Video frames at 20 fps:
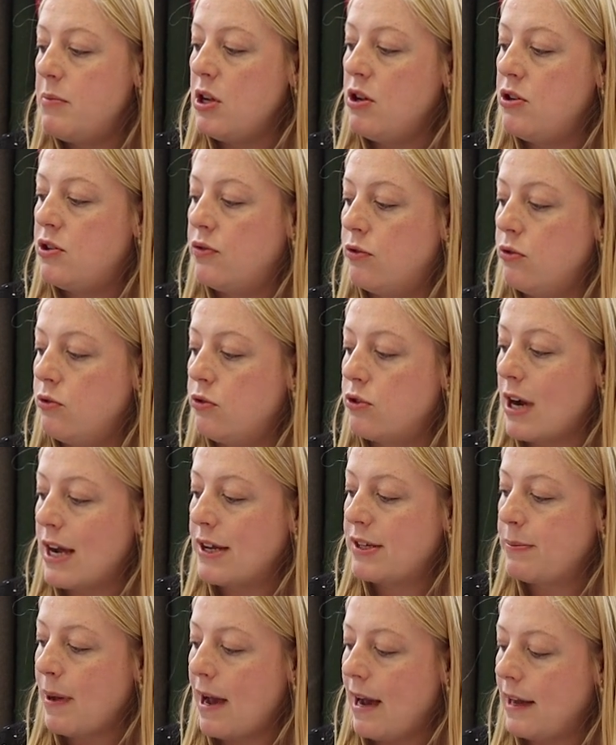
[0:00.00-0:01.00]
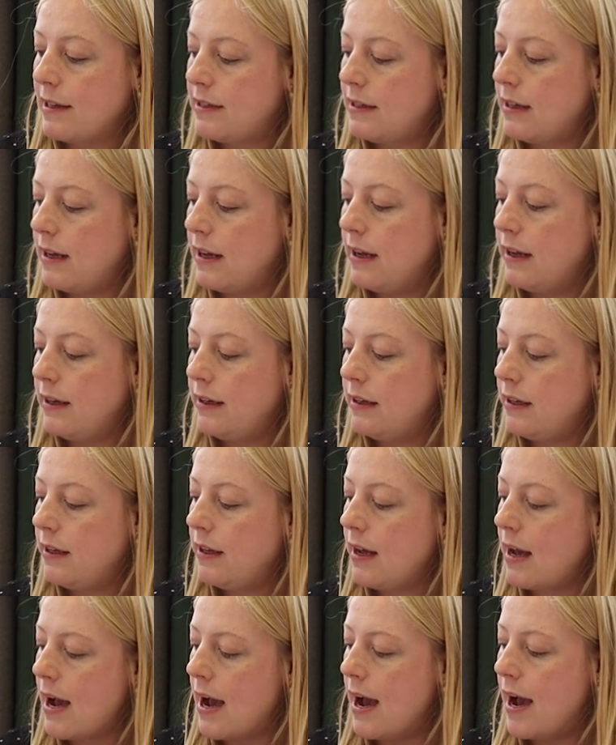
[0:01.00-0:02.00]
beautiful dress pattern.
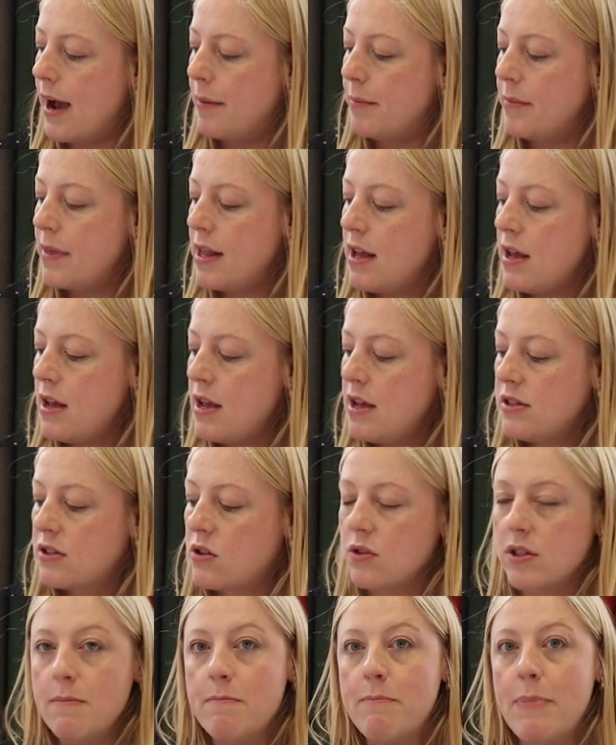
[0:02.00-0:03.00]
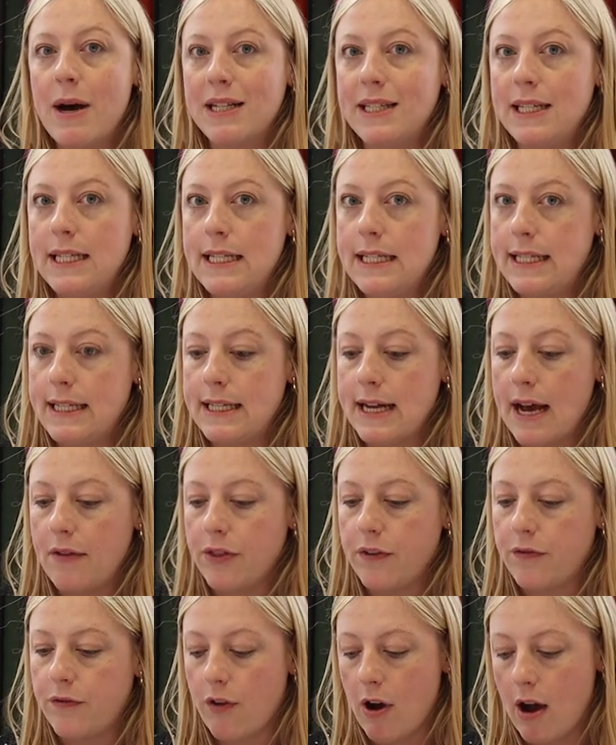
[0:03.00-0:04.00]
It's got some buttons
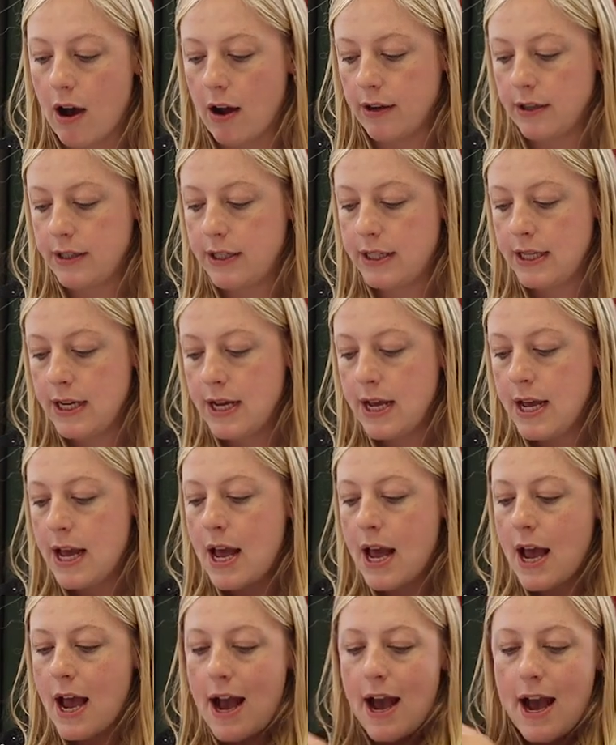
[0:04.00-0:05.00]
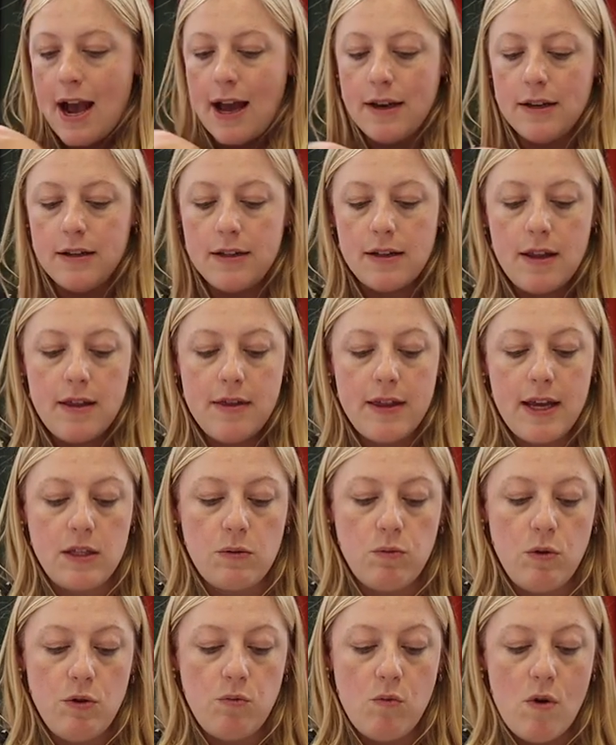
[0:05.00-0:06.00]
down the front, and
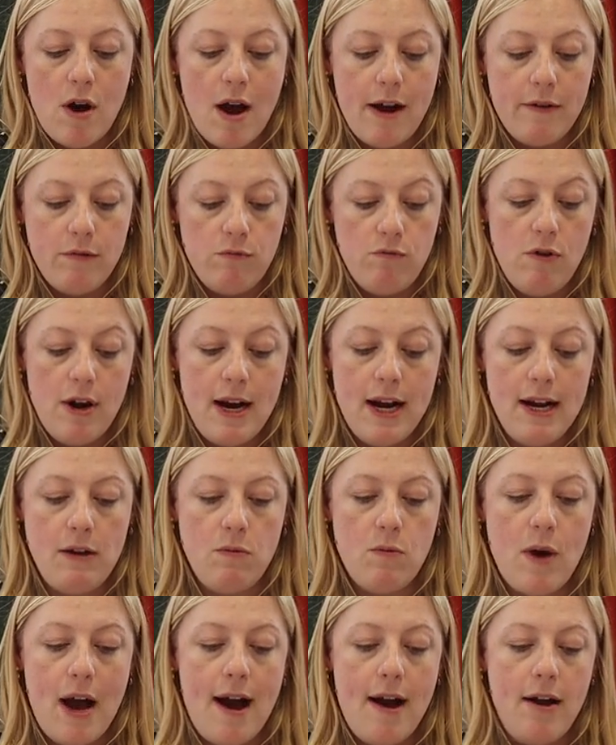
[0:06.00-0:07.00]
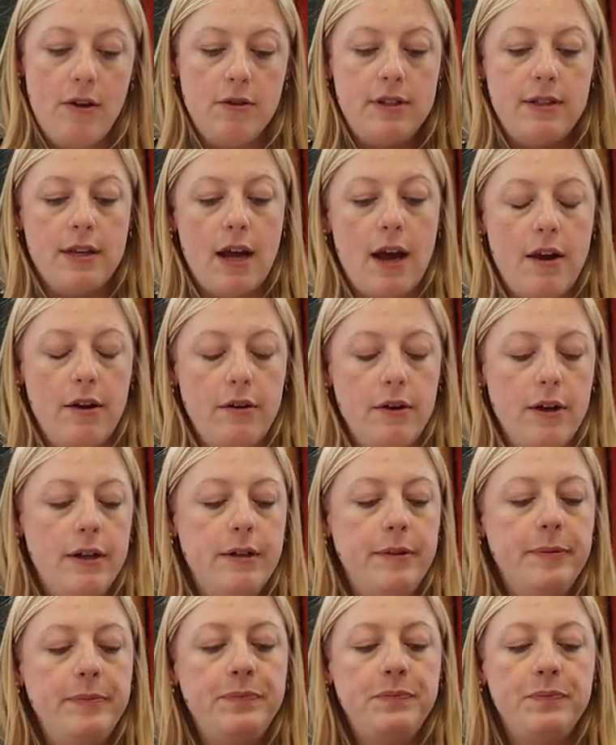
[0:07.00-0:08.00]
this would work really well. So
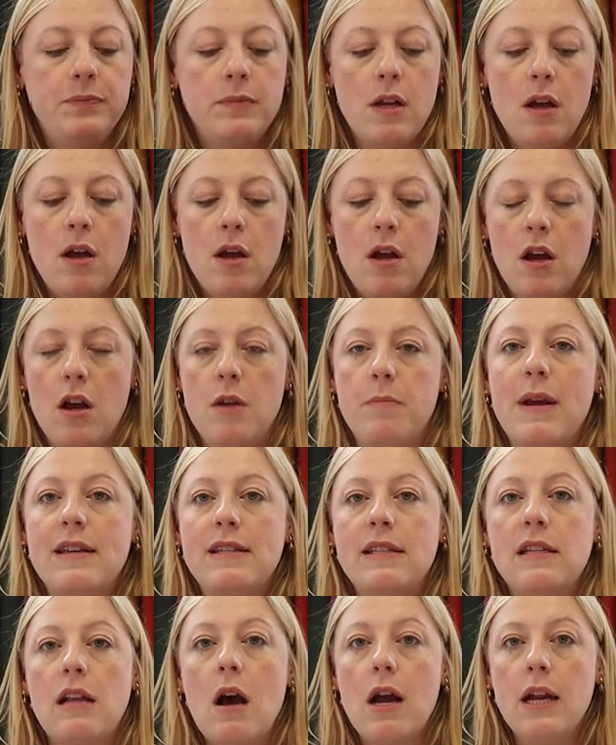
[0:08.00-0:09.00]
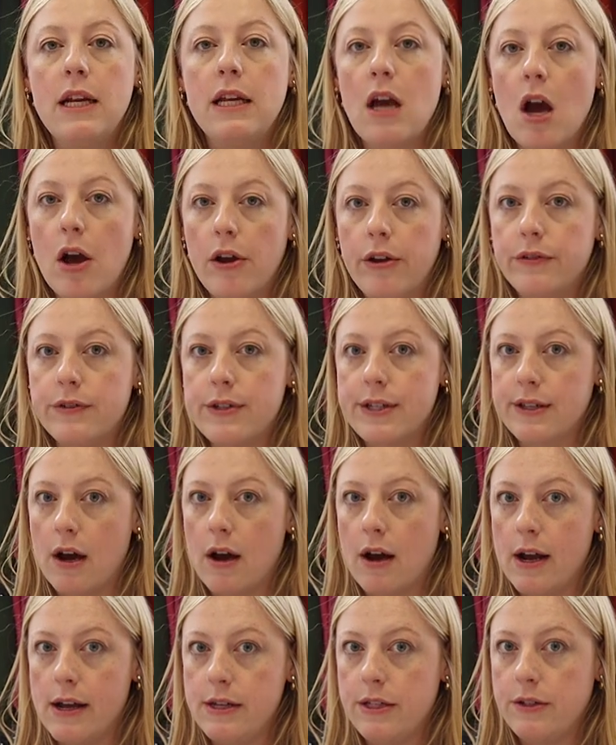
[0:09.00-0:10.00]
it'd be a slightly
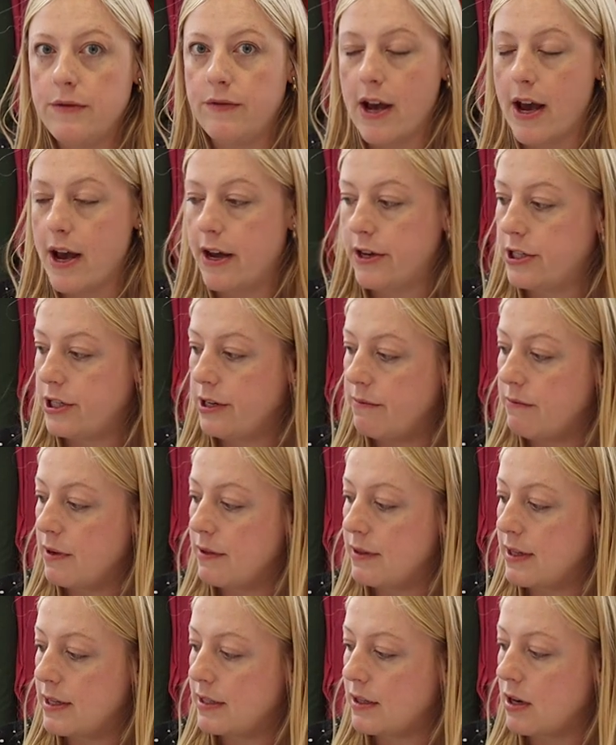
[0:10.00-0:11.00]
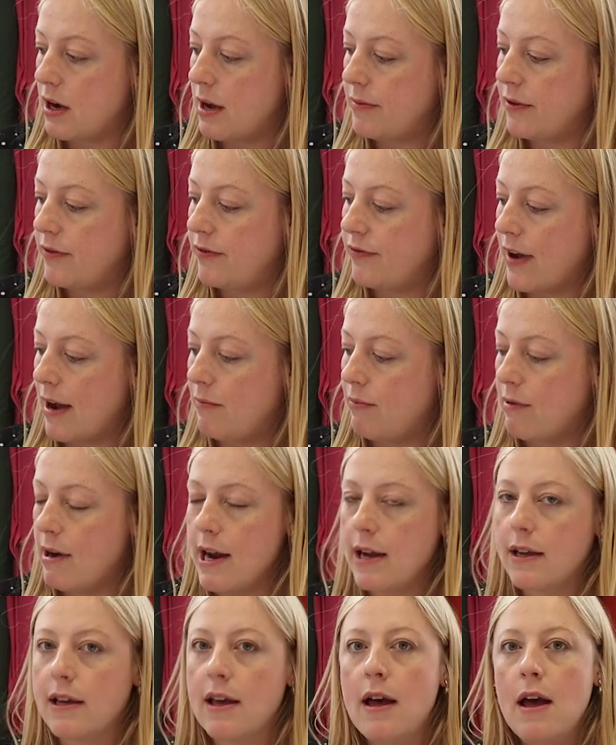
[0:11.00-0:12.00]
oversized version with this type of
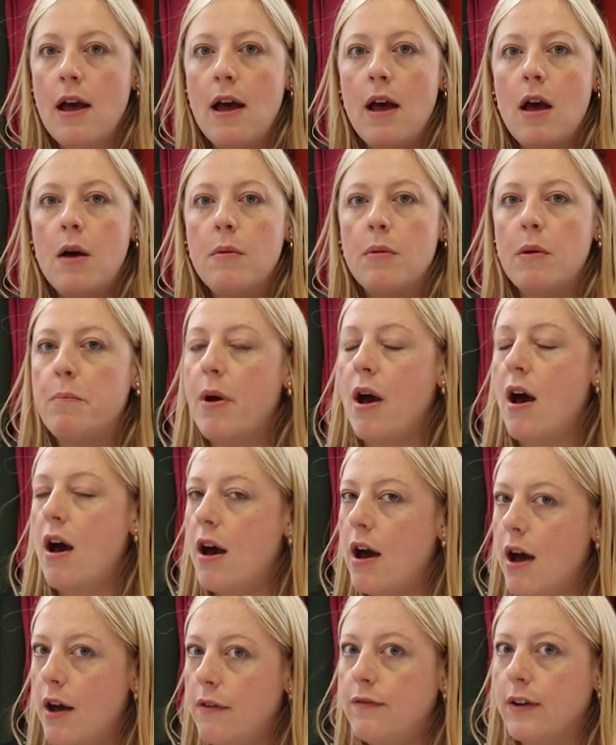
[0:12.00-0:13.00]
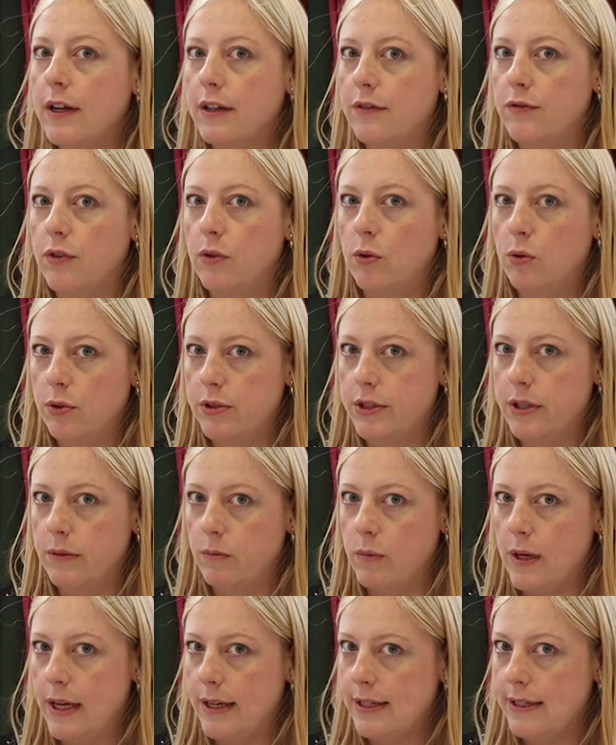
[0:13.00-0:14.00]
fabric, but perfect for
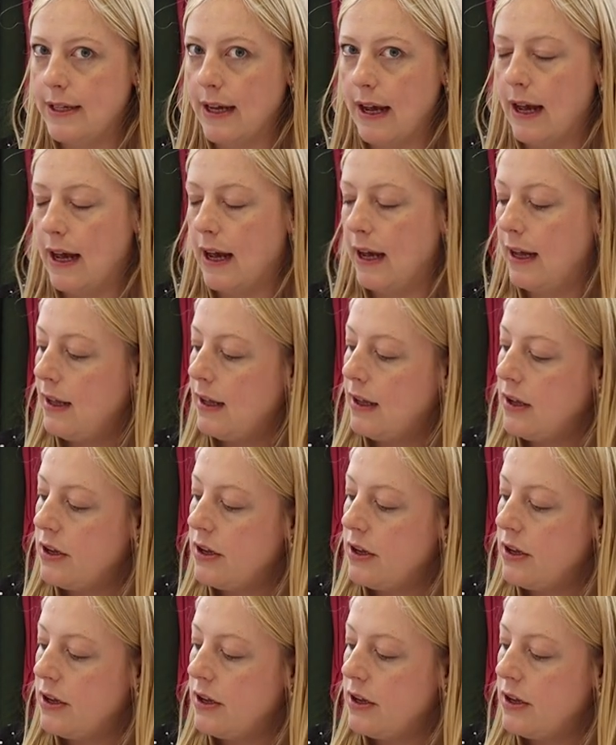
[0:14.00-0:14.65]
autumn, winter.